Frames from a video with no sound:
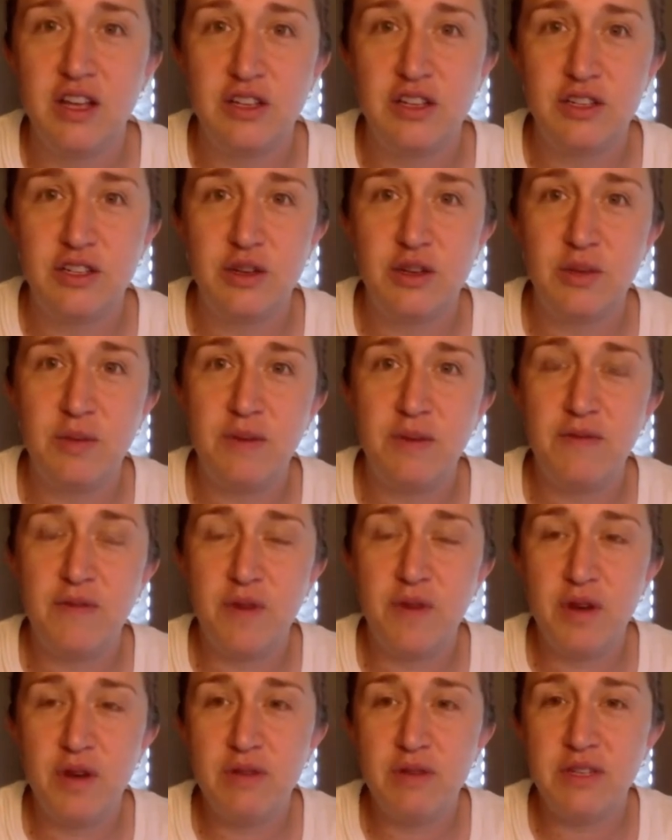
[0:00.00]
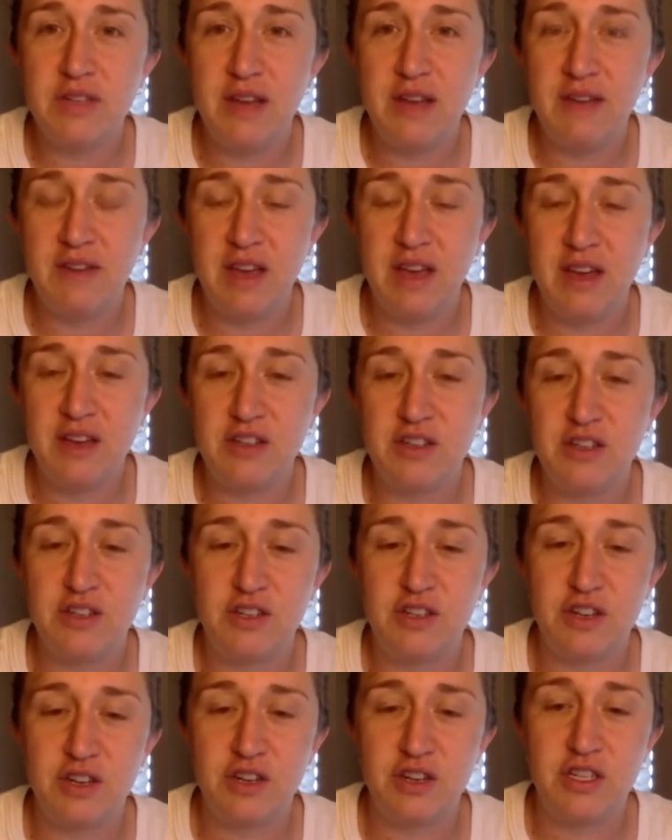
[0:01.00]
So, before it was Navigation
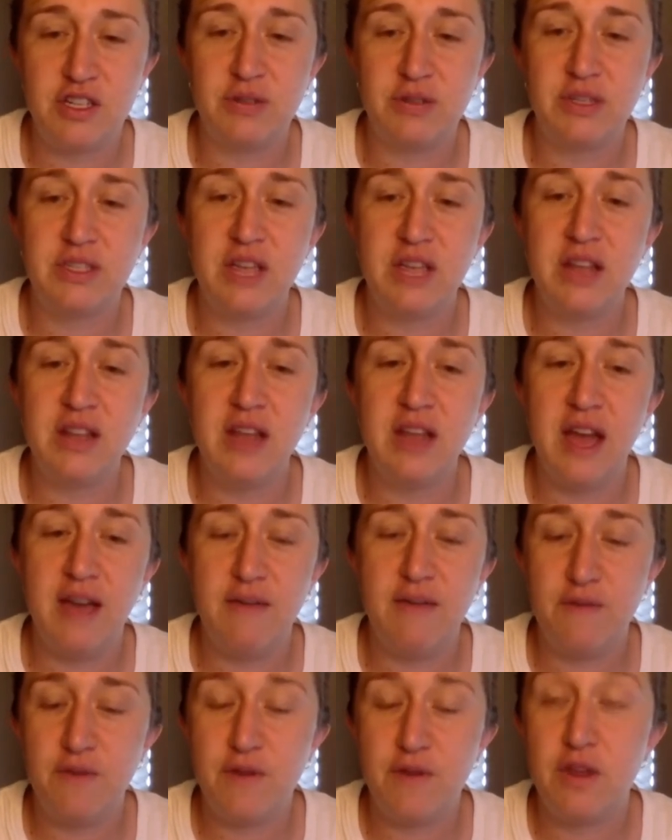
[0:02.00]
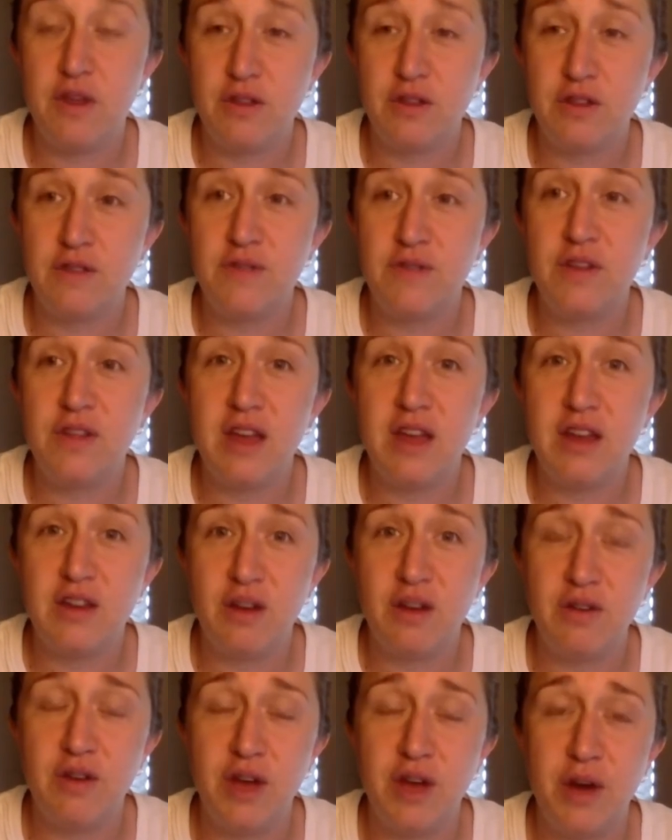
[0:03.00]
Church, it was Sun Life, for those of you that
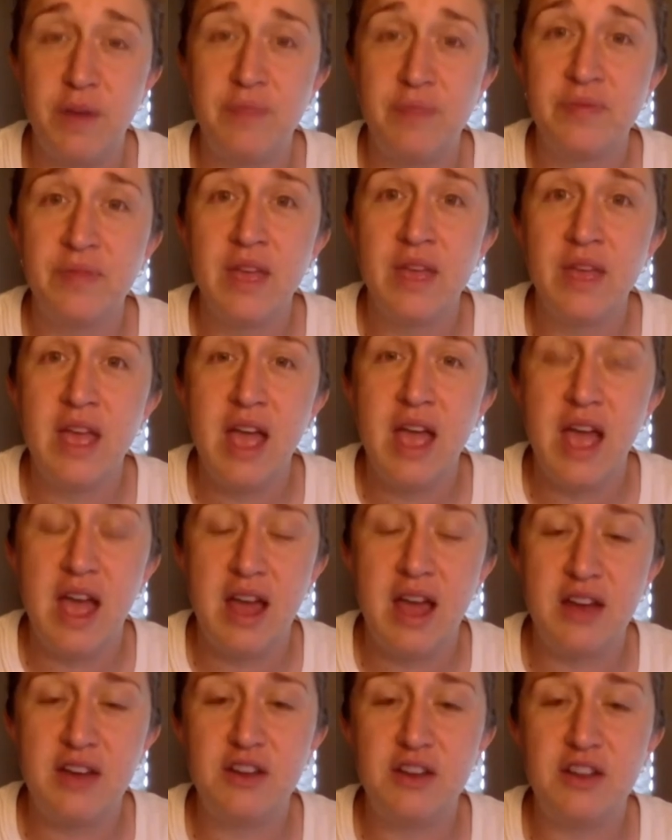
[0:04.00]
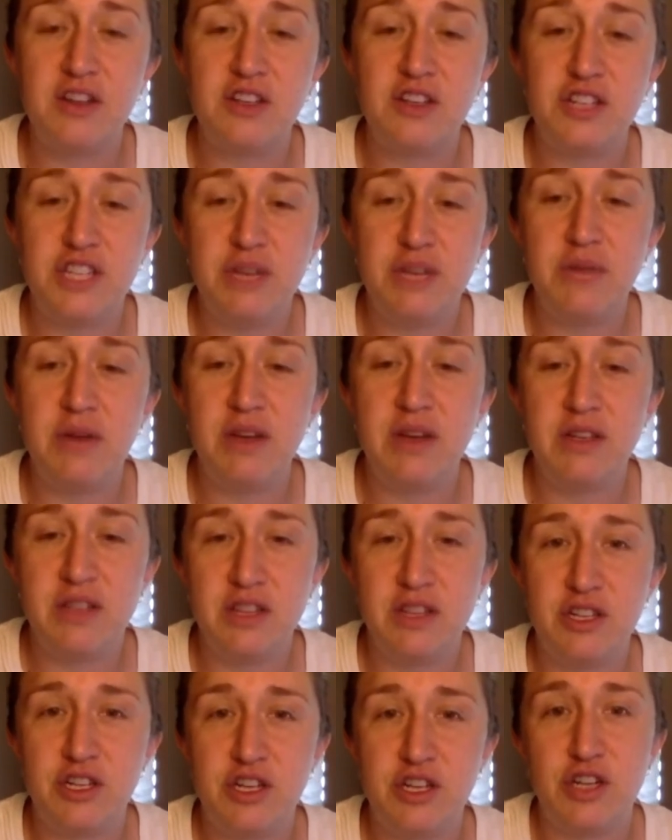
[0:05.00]
don't know. And she went to
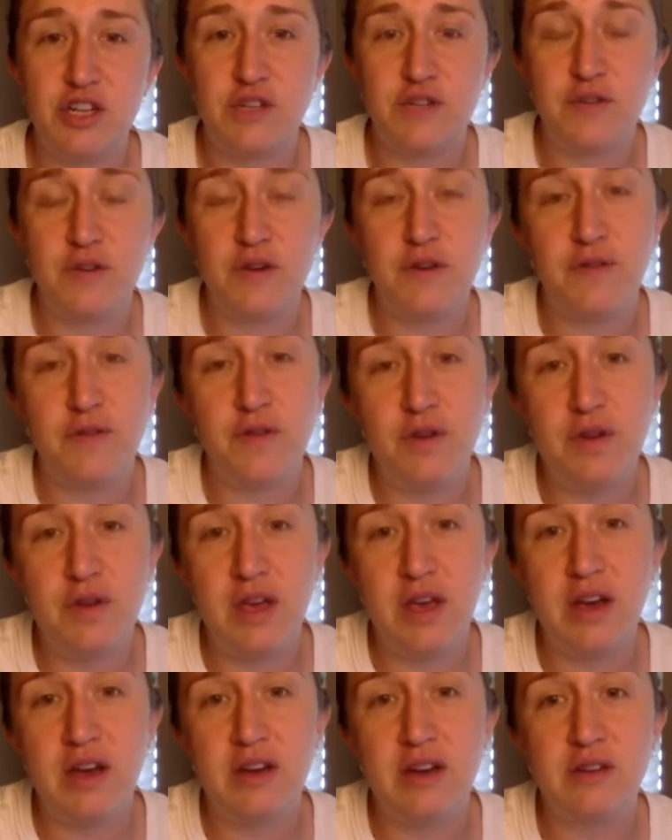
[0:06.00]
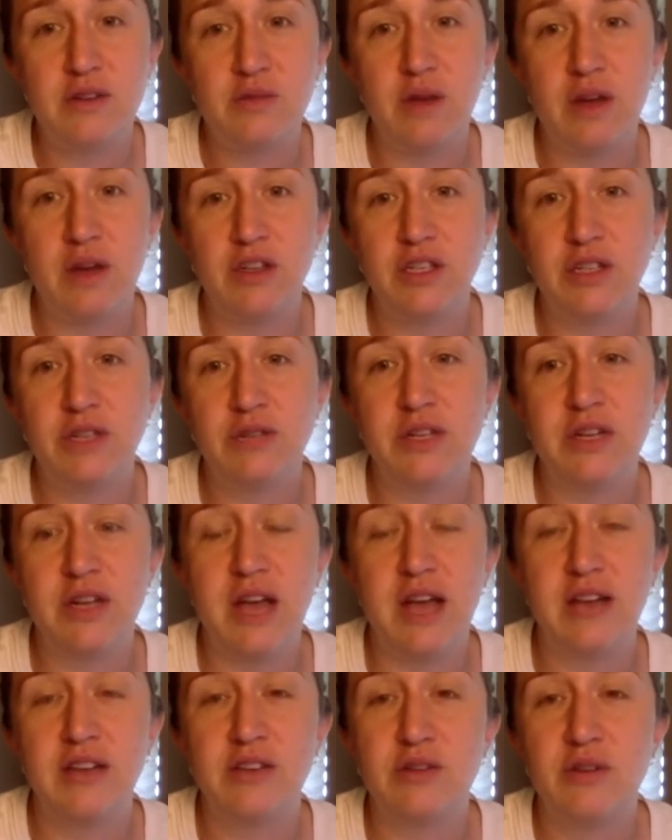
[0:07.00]
the church for a few years while she was in
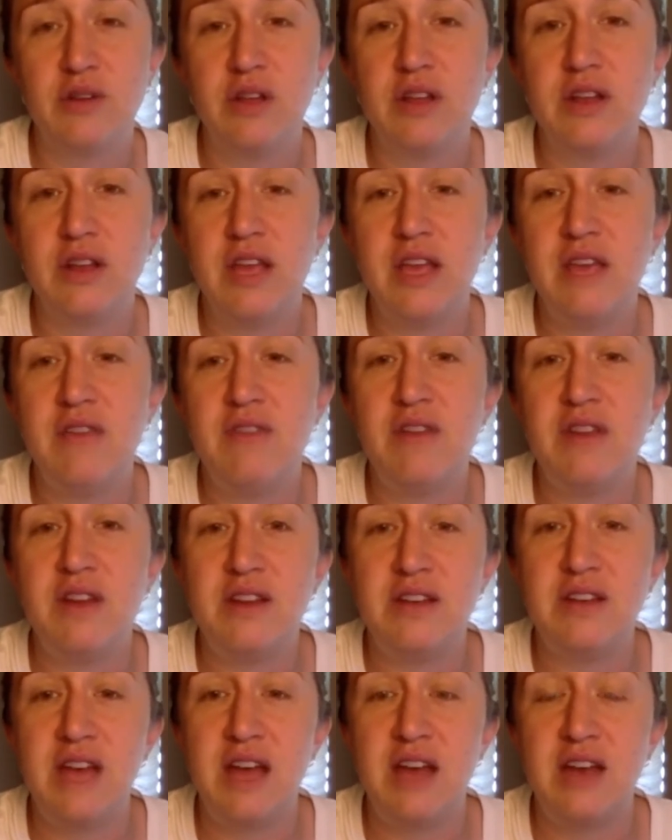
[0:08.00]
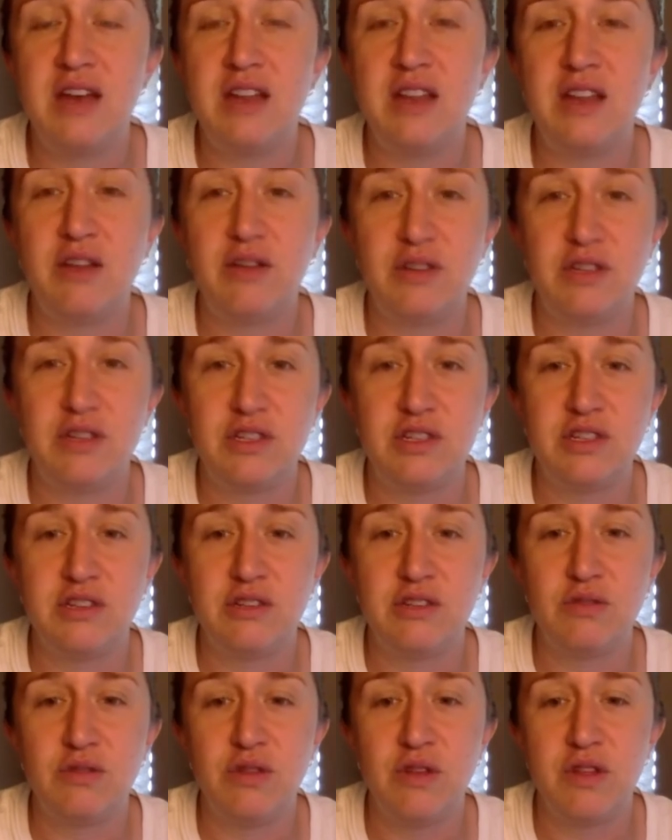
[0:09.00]
high school and even attended the Christian
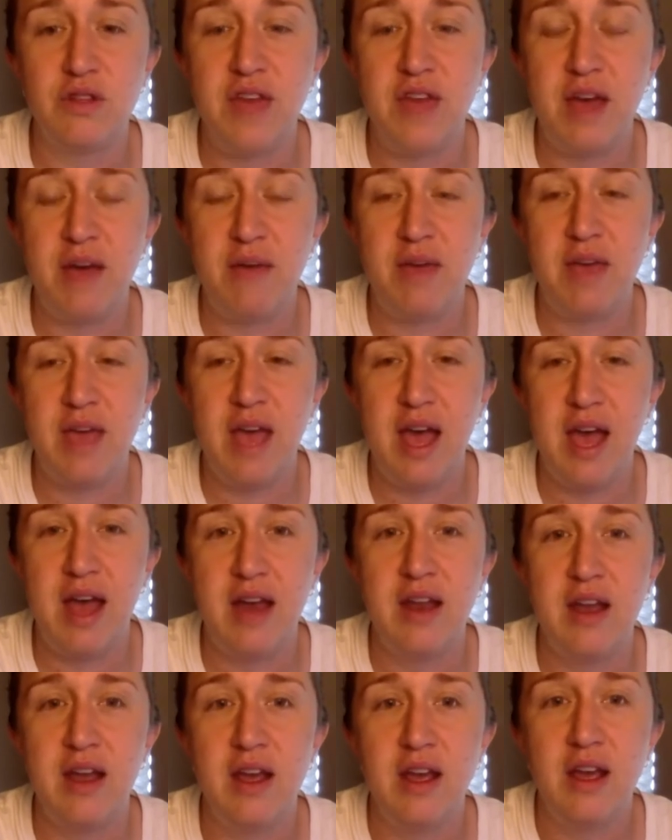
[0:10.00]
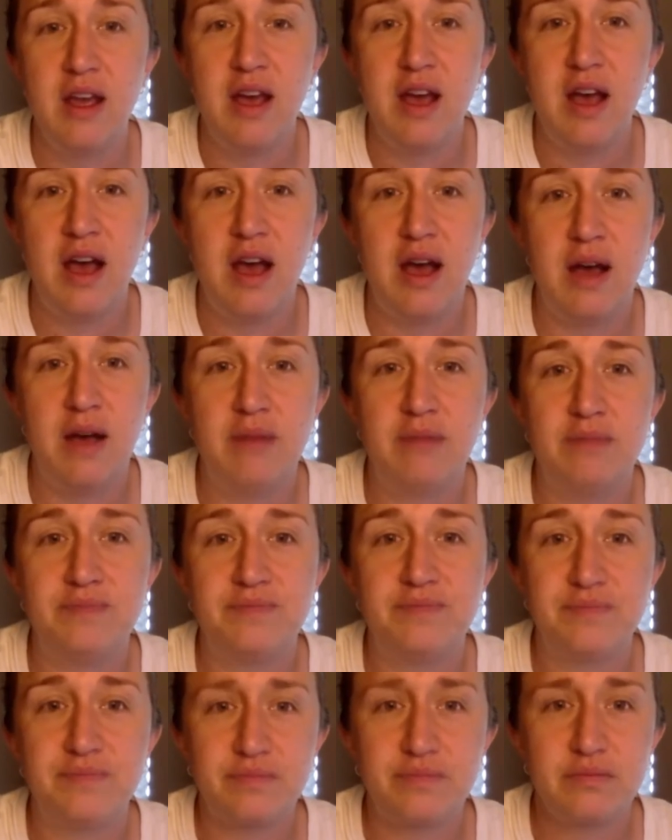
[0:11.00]
school that we had. Um,
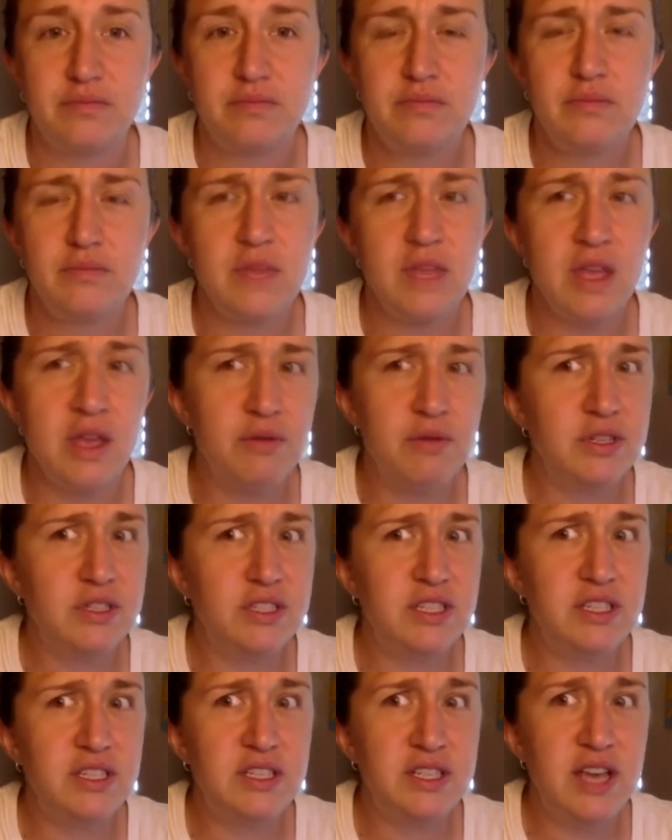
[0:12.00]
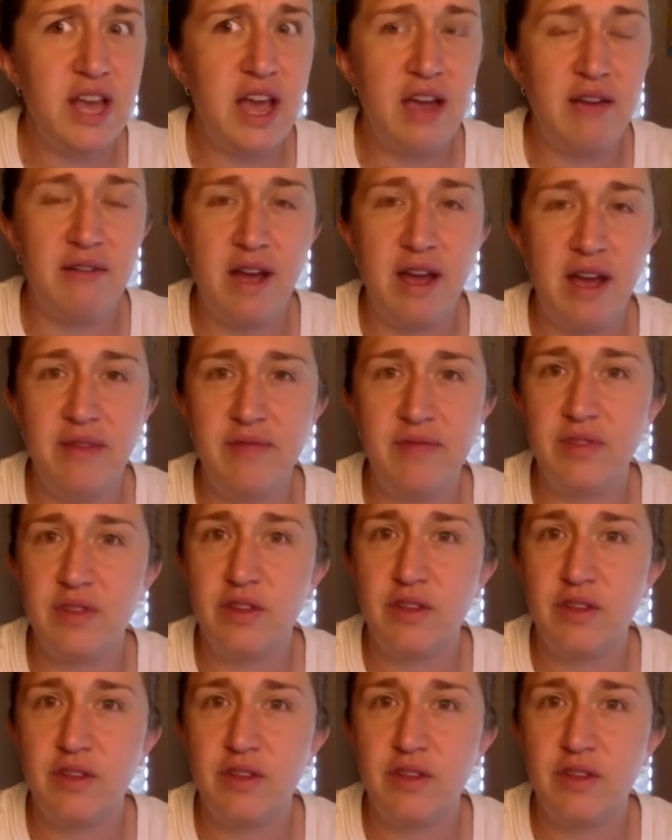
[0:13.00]
it was CCA, right?